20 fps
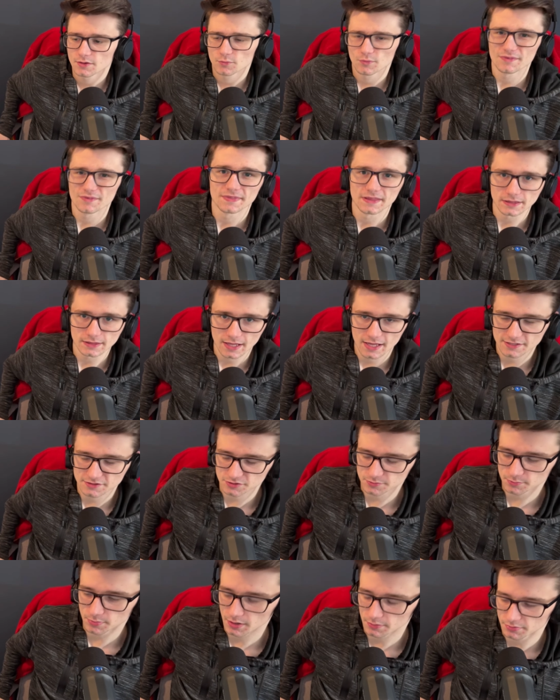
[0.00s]
with the
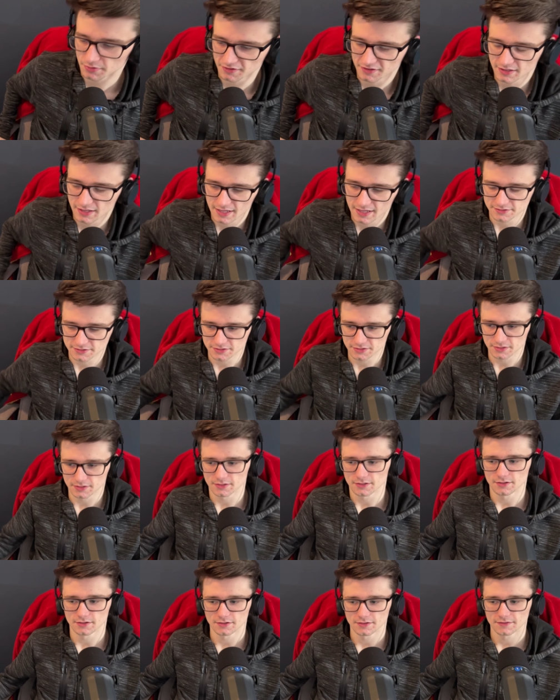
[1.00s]
letter, Barbara's
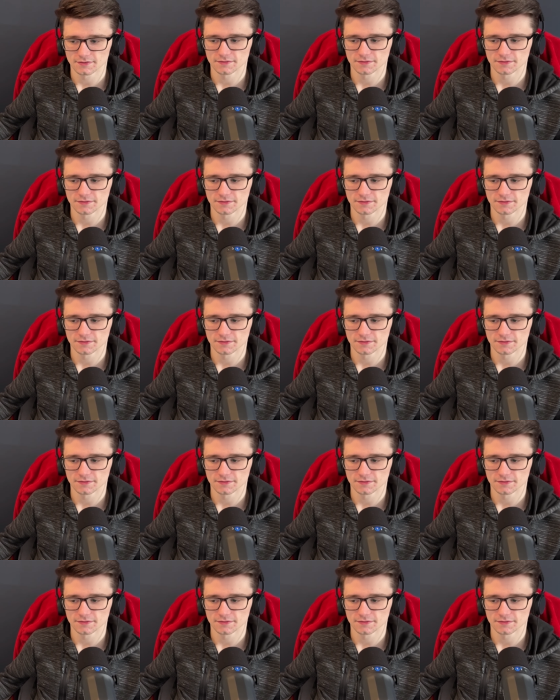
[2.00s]
letter,